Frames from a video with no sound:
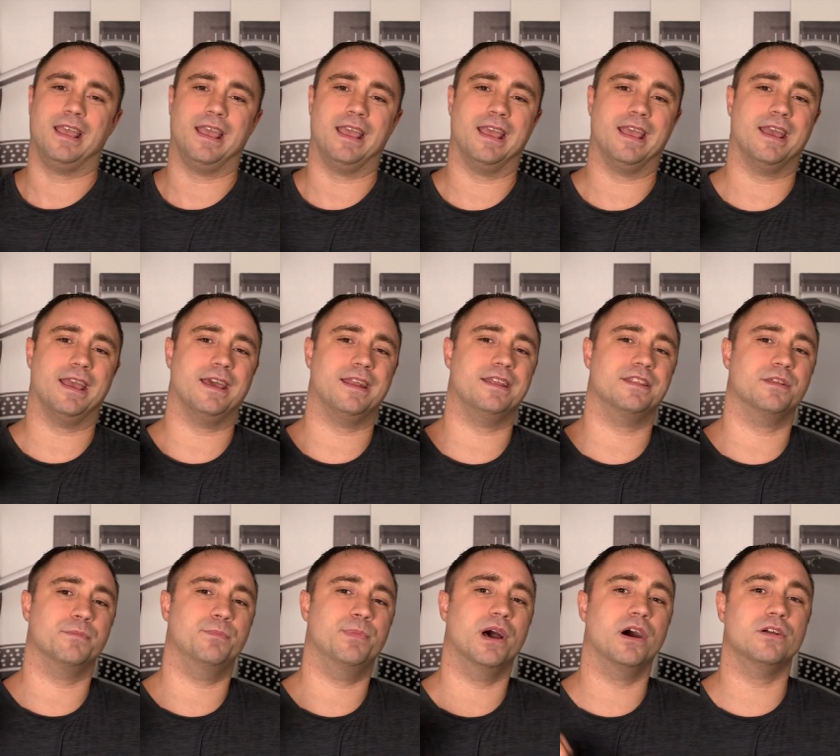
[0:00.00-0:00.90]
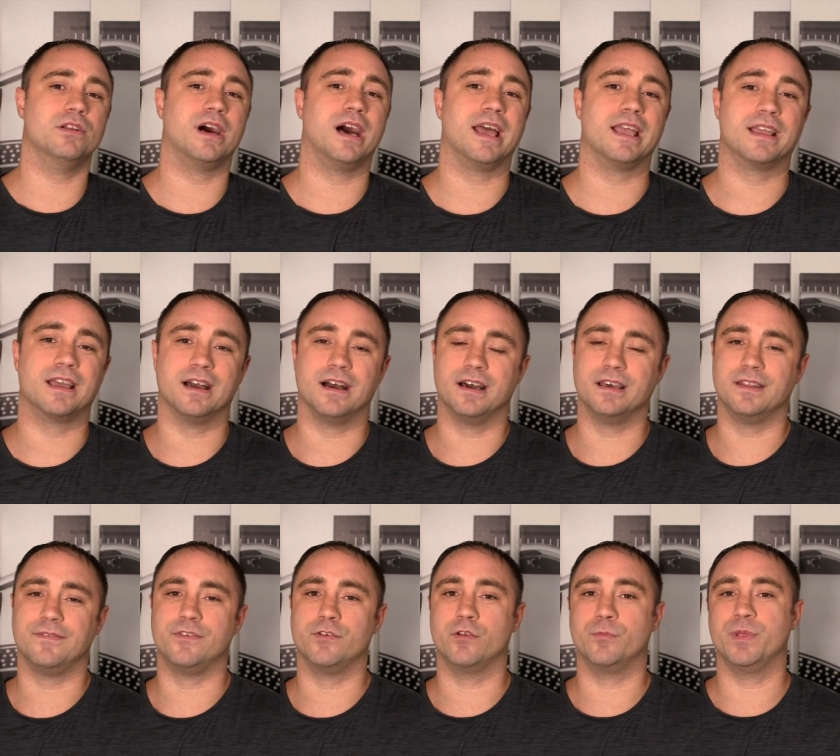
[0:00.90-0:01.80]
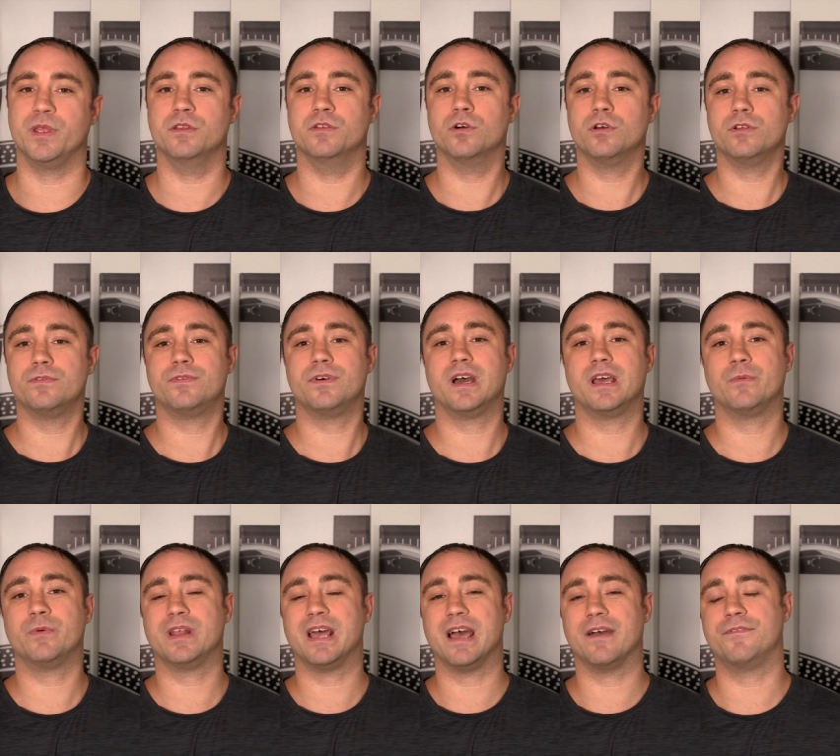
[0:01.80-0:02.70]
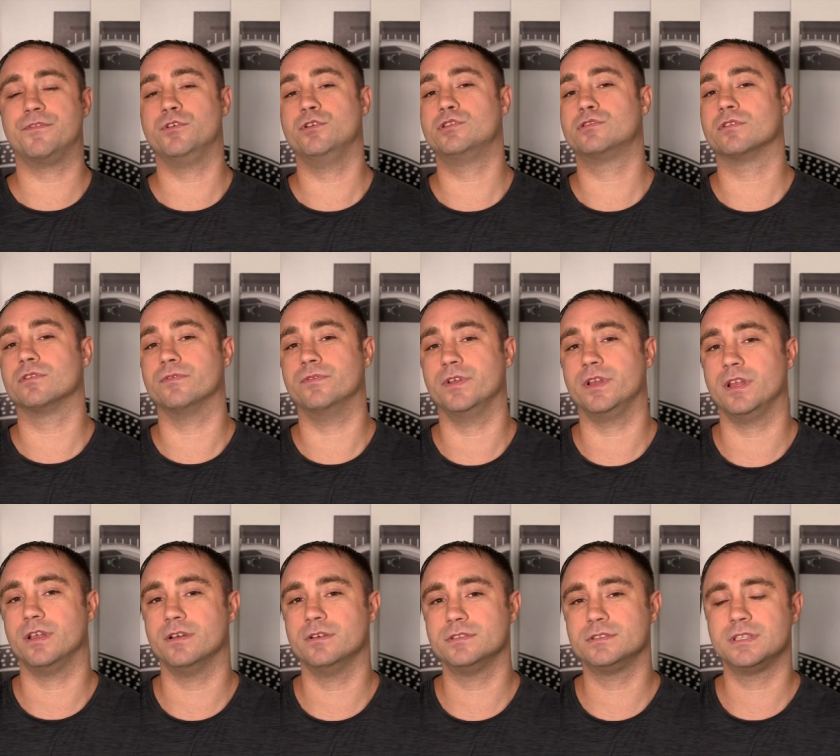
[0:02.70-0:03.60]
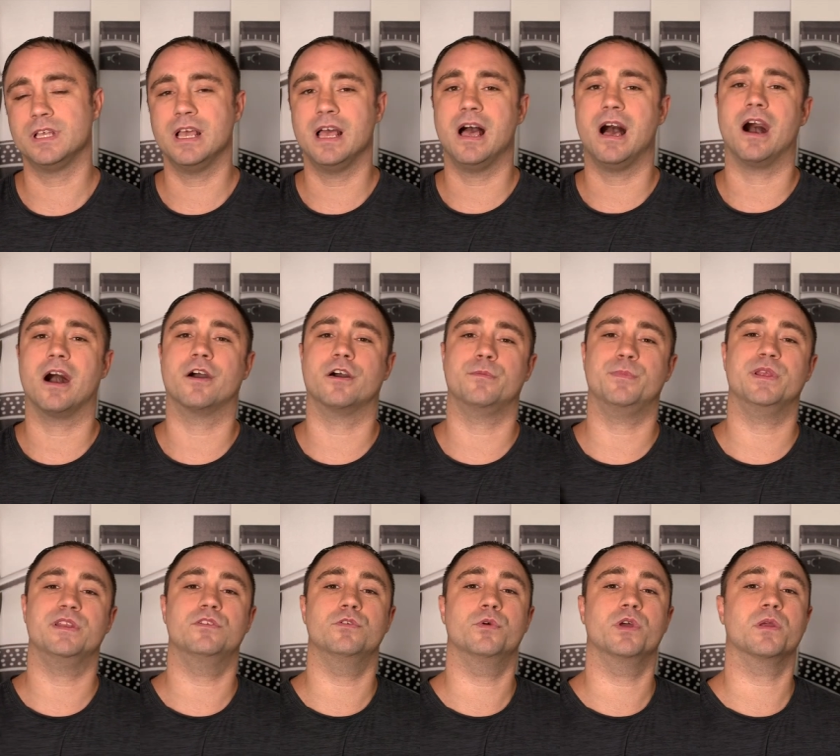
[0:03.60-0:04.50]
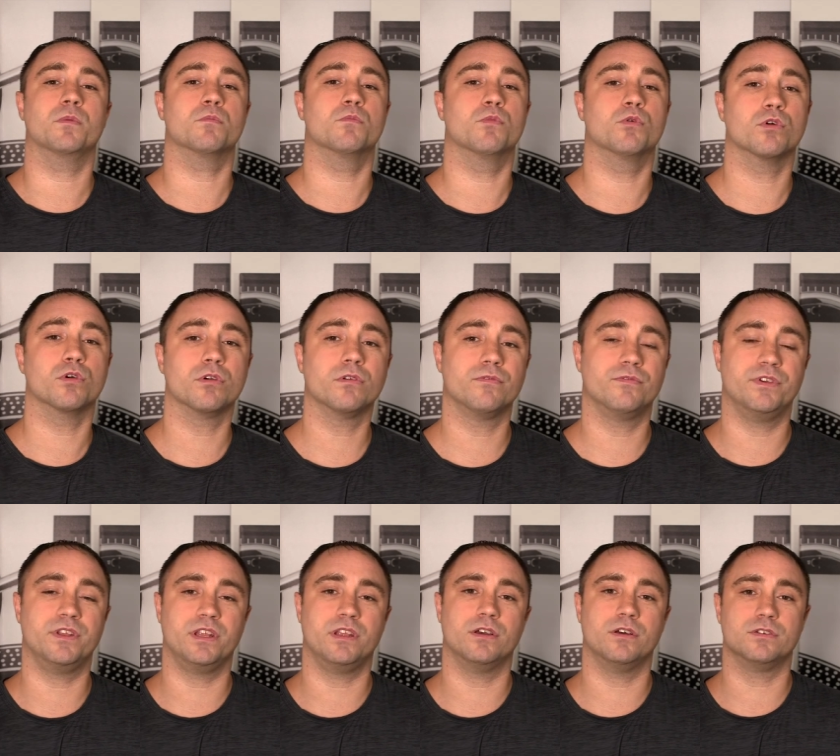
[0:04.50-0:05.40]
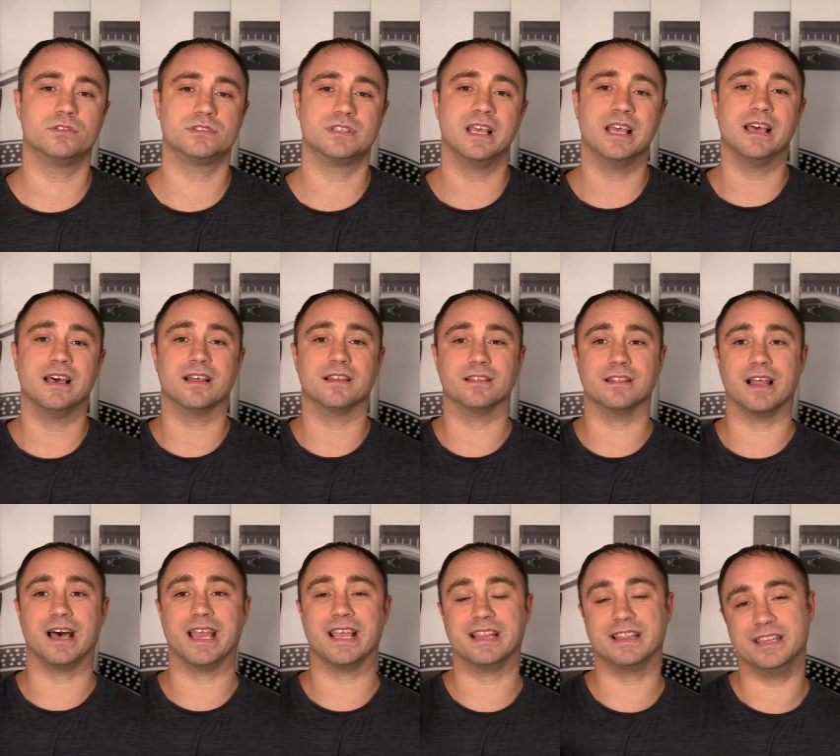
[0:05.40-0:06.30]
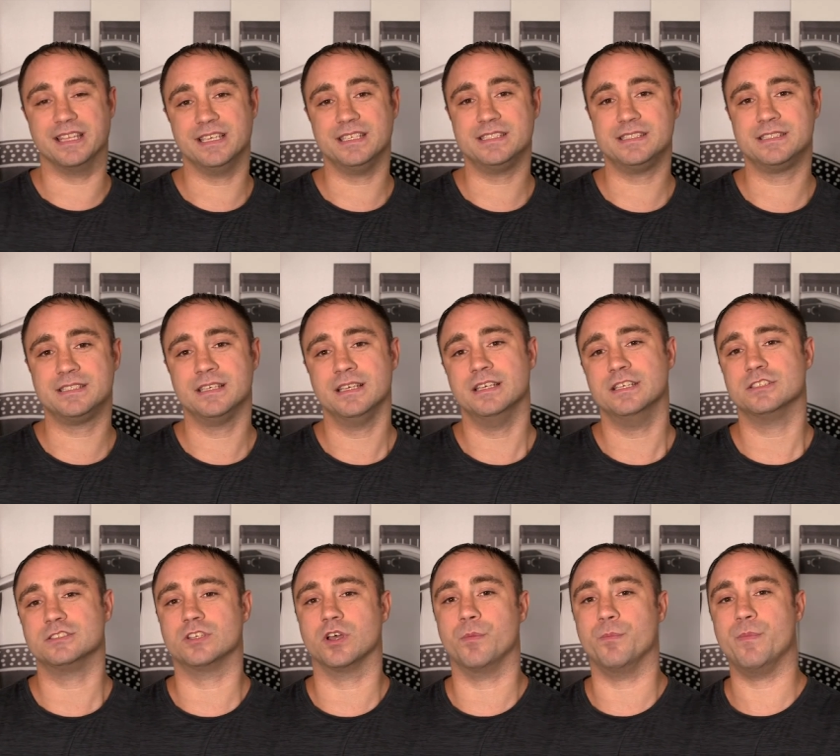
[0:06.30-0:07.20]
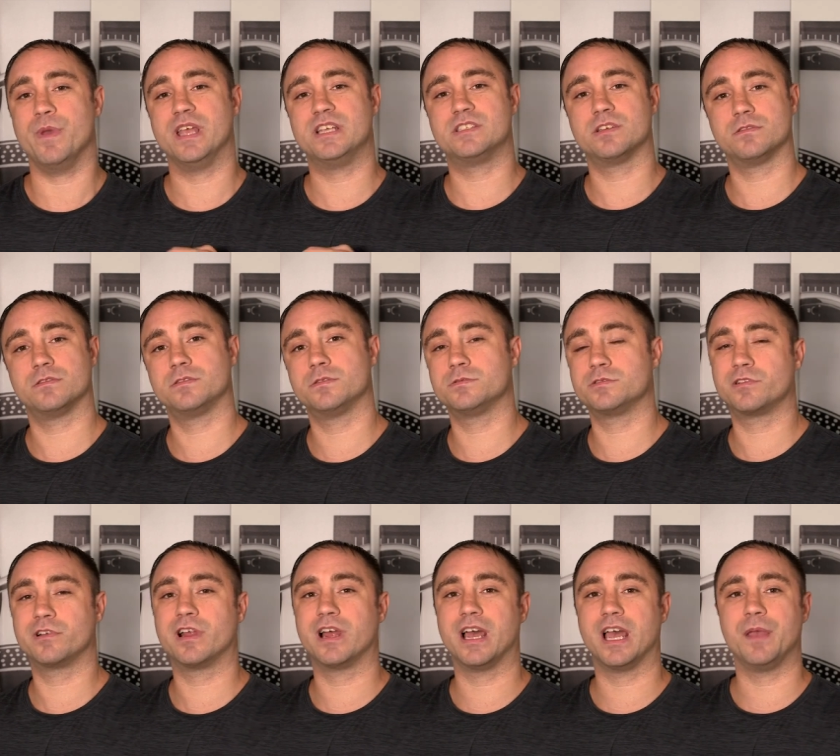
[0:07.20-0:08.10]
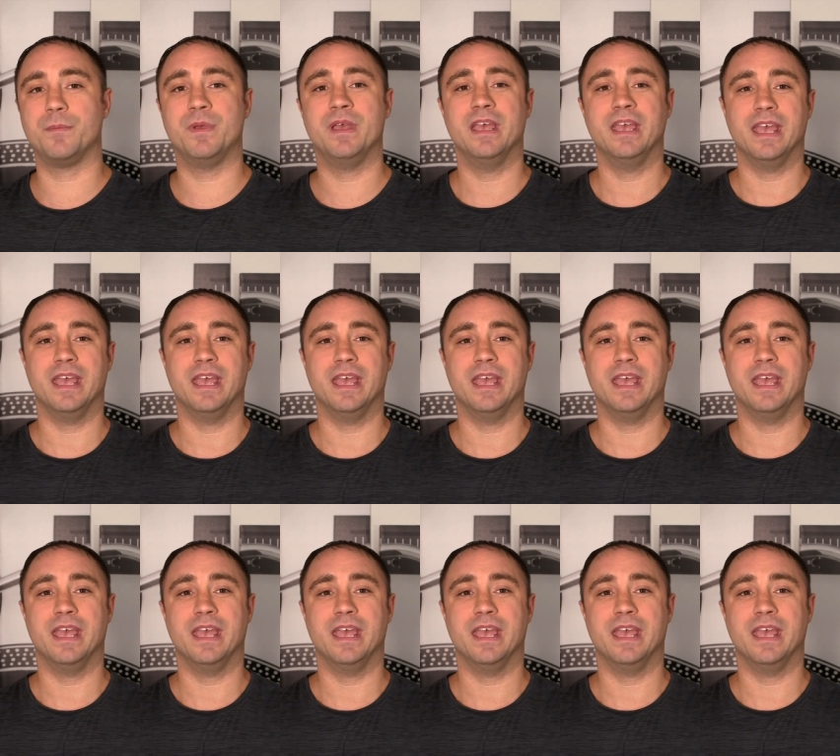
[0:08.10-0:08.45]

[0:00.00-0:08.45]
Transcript: and hit the bell icon if you want to be notified when I have future videos. I'm going to be doing more videos like this, so make sure to subscribe